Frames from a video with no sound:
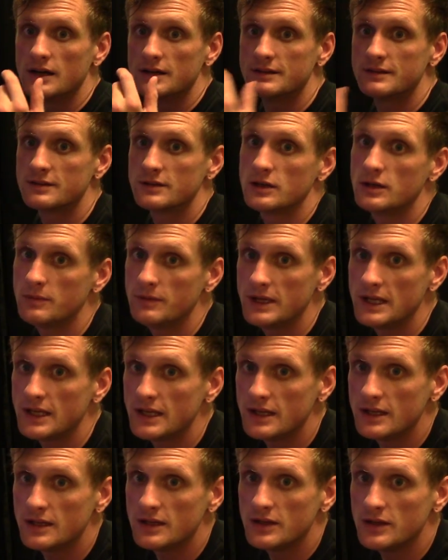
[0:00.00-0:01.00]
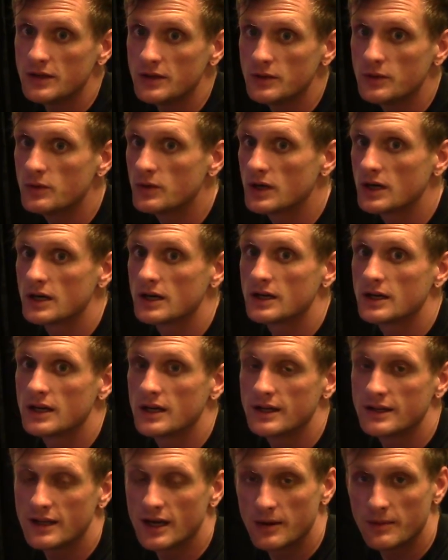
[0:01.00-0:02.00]
Assuming you weren't
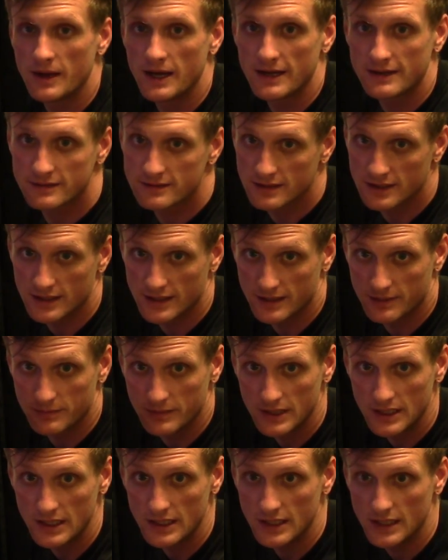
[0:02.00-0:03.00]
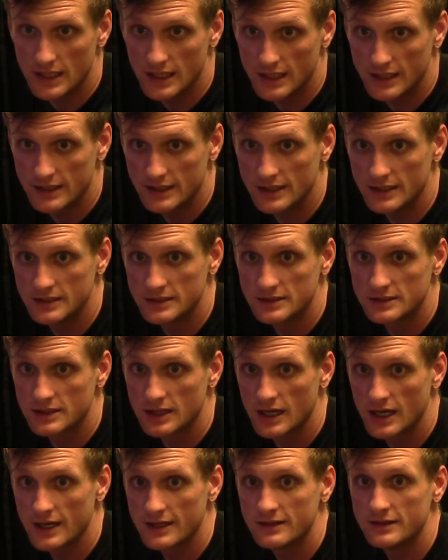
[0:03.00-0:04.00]
a dumbass like me and didn't
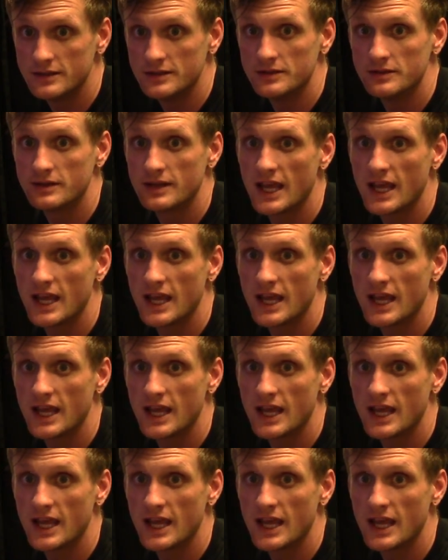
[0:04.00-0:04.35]
try to